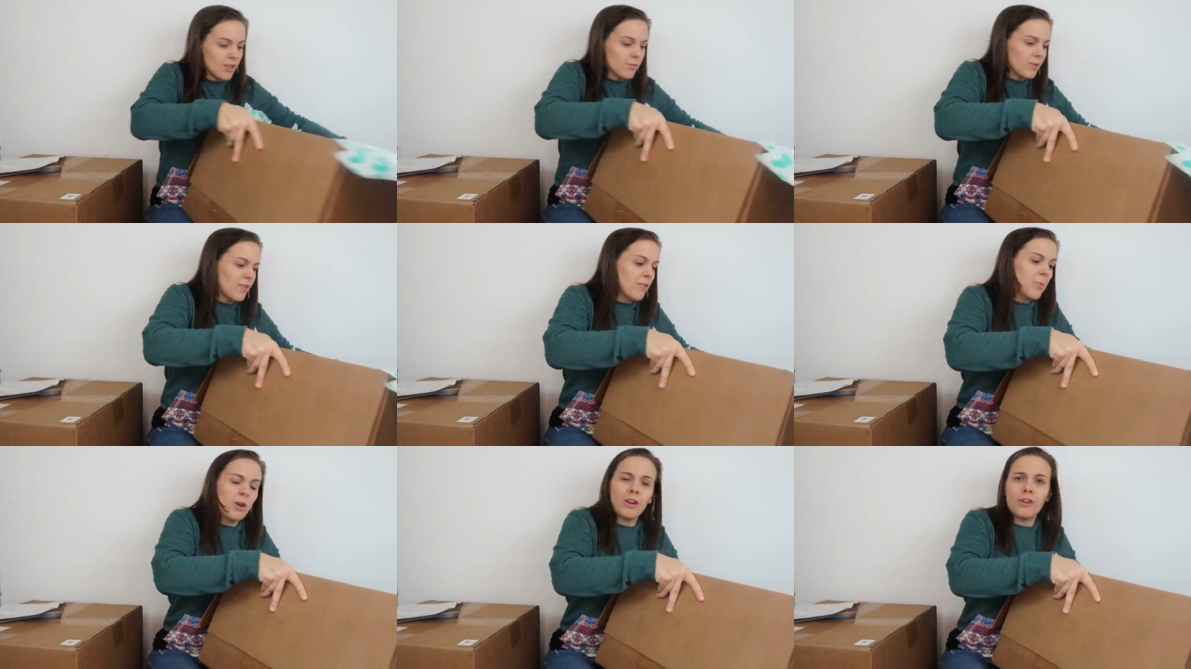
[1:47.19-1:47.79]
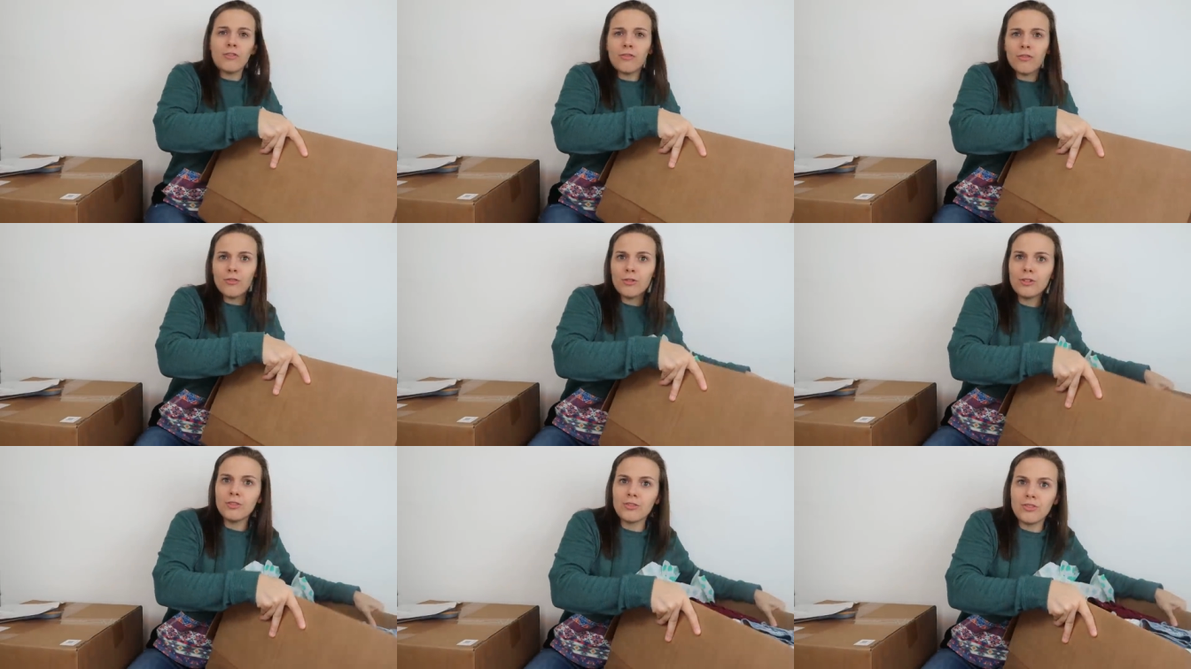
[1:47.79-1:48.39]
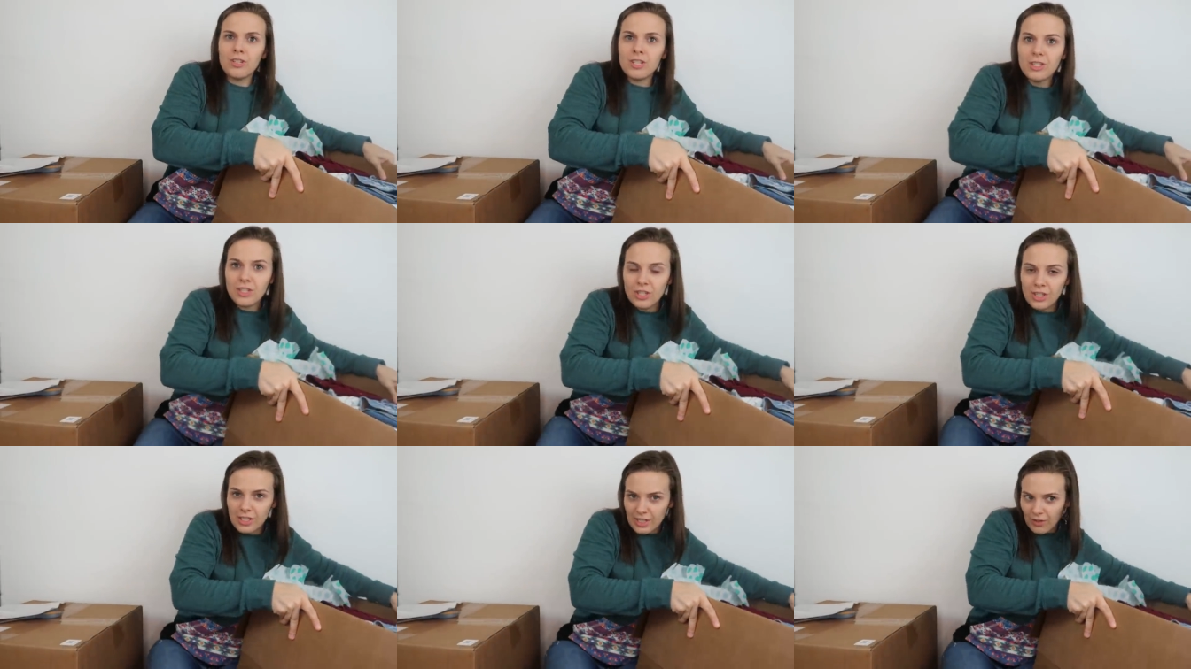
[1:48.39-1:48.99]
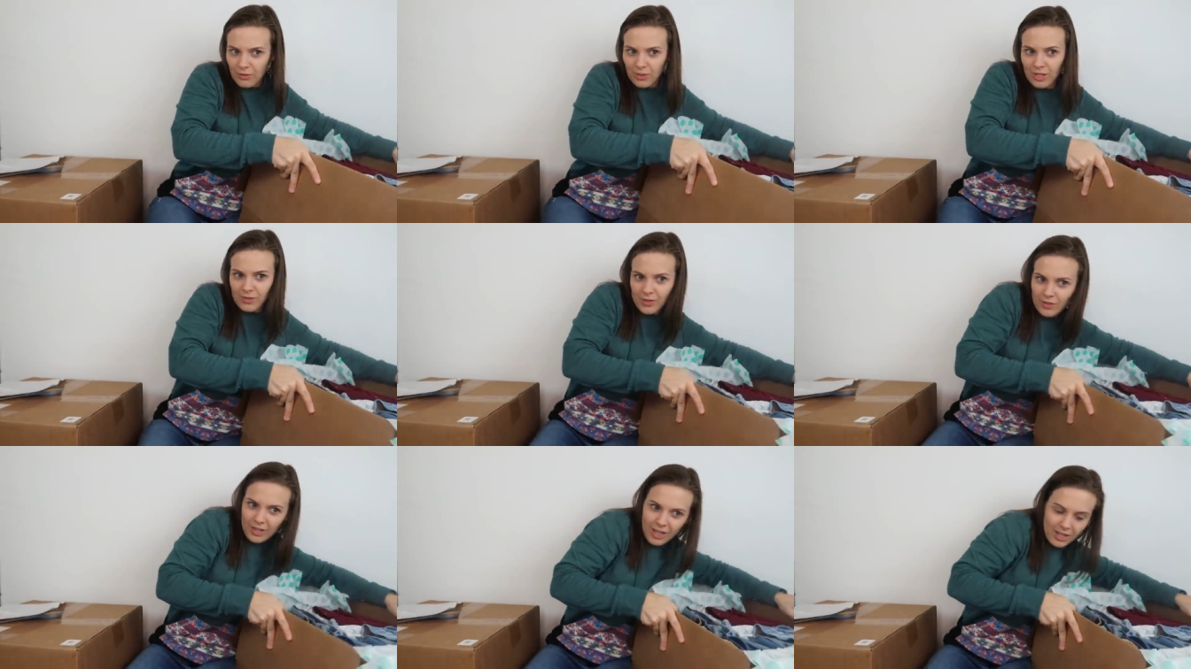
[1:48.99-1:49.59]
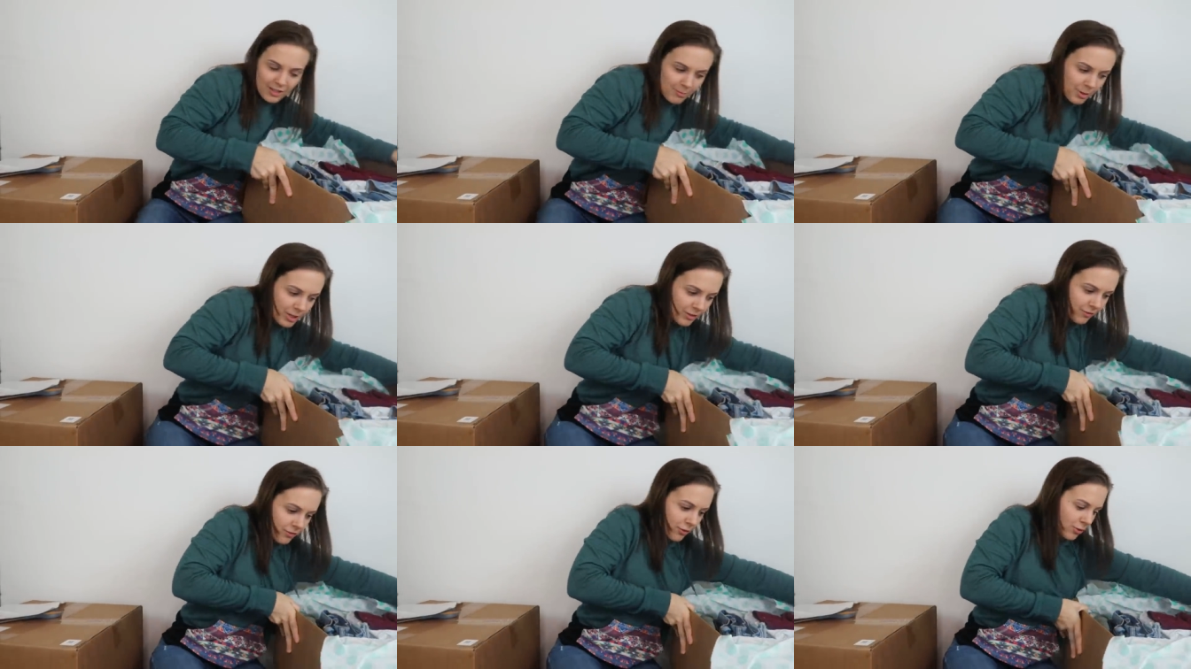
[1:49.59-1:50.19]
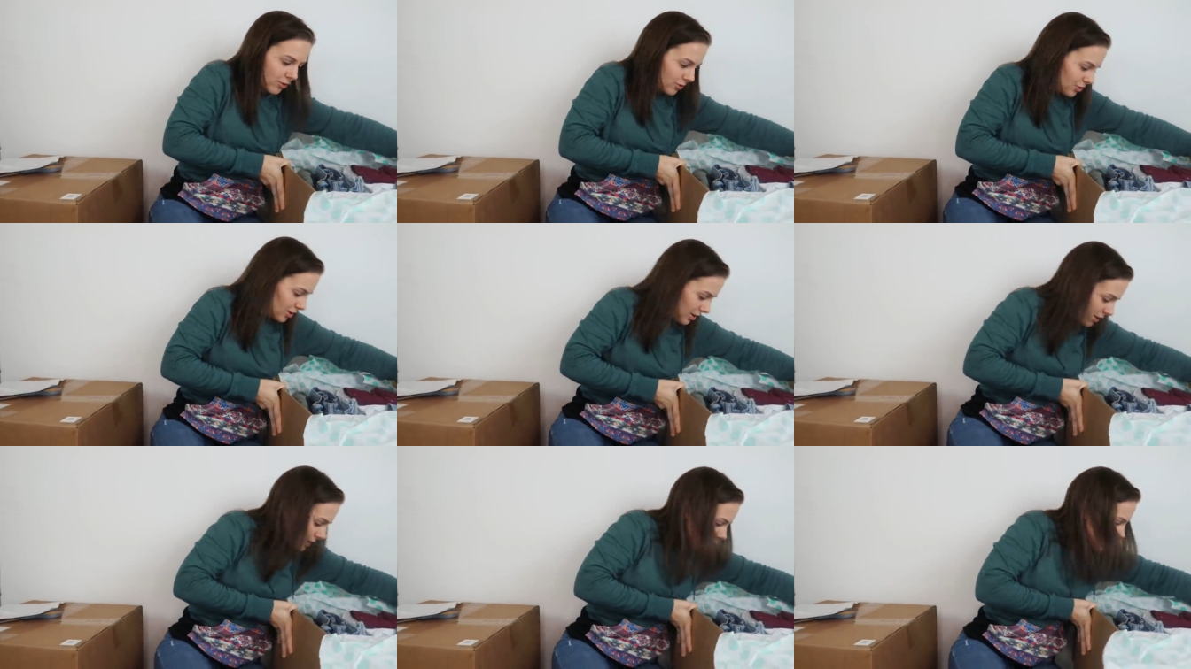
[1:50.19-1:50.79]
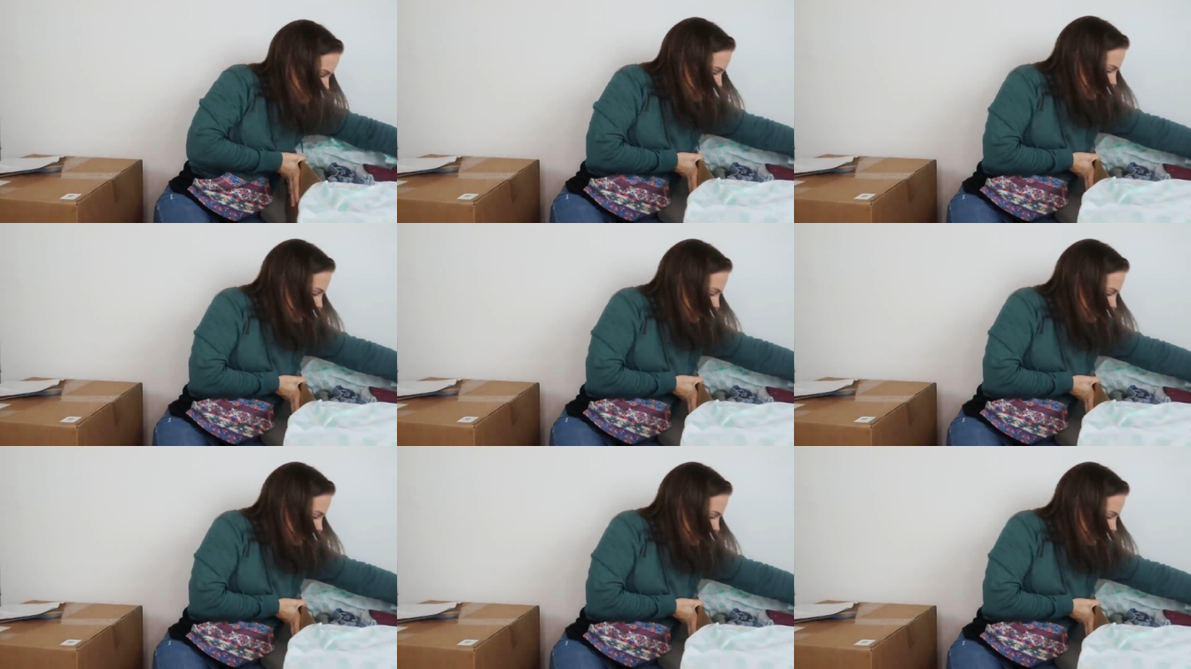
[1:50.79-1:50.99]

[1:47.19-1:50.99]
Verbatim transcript: We have a pair of floral jeans. I don't think I've ever gotten a pair of floral jeans.